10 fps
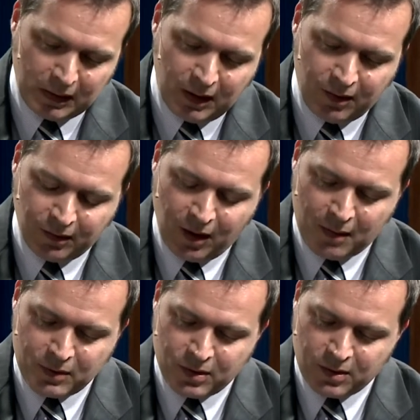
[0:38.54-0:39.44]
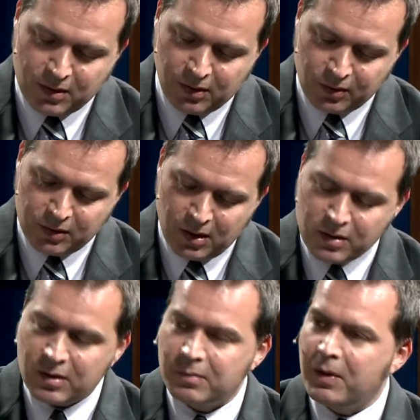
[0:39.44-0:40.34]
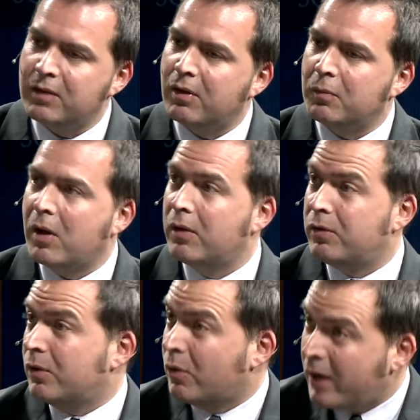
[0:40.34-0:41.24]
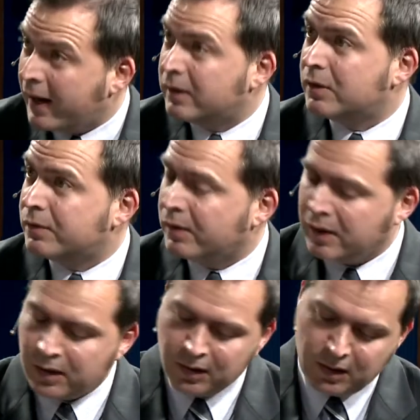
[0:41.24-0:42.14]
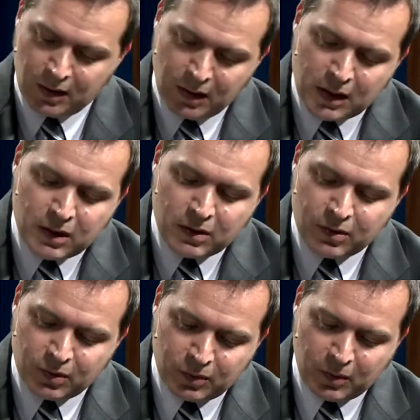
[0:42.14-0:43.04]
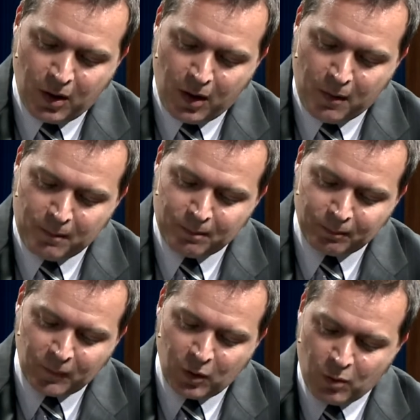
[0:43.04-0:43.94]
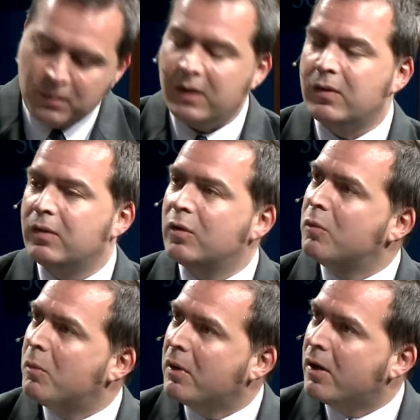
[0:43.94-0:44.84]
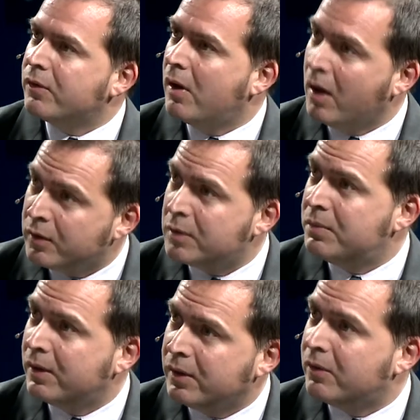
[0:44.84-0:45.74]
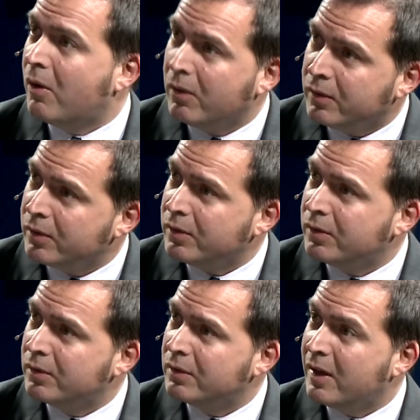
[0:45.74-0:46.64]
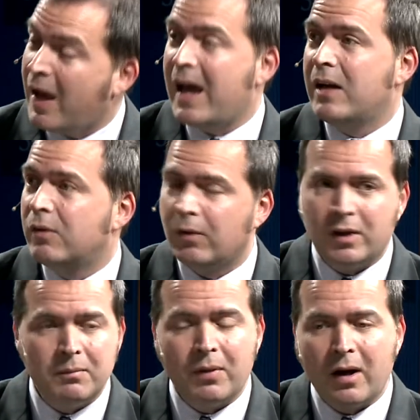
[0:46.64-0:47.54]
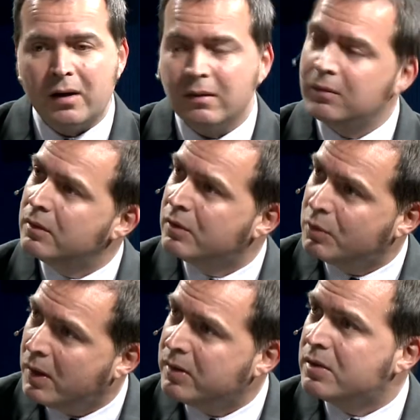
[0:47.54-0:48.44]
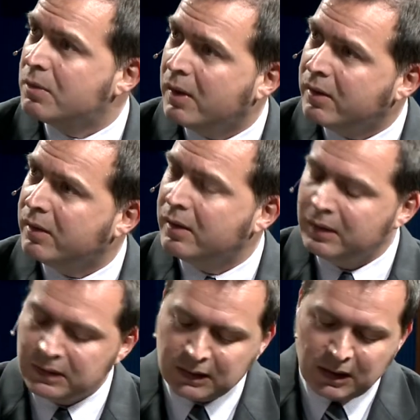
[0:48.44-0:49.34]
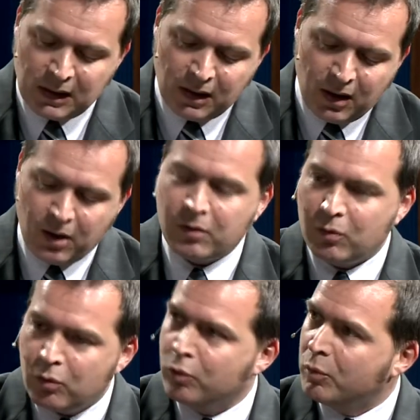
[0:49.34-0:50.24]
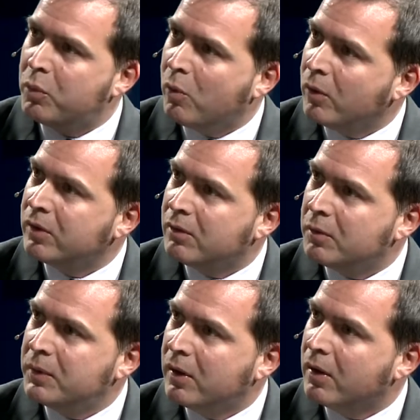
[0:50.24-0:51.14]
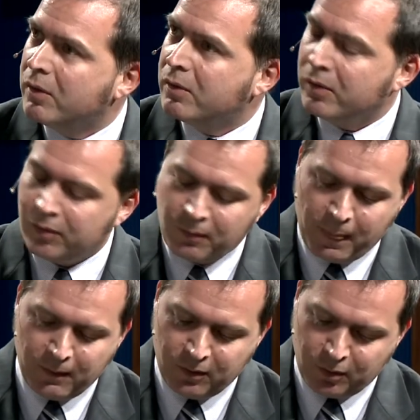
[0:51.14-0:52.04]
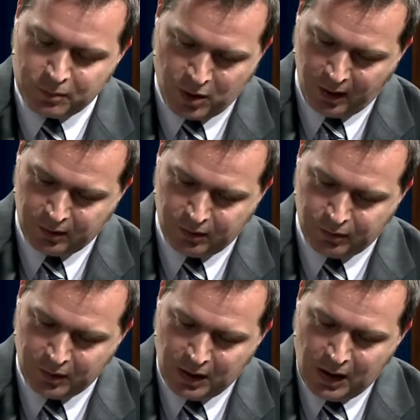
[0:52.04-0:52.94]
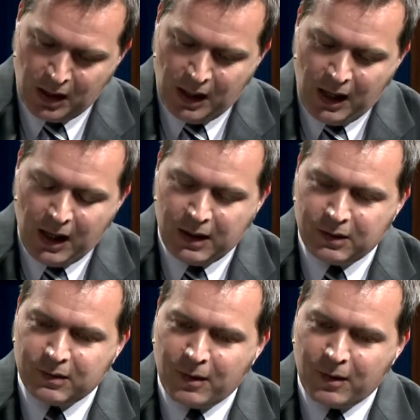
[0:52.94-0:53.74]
in the climate change negotiations by developed countries collectively to commit to mobilize $100 billion annually by 2020 to support developing countries in this objective. And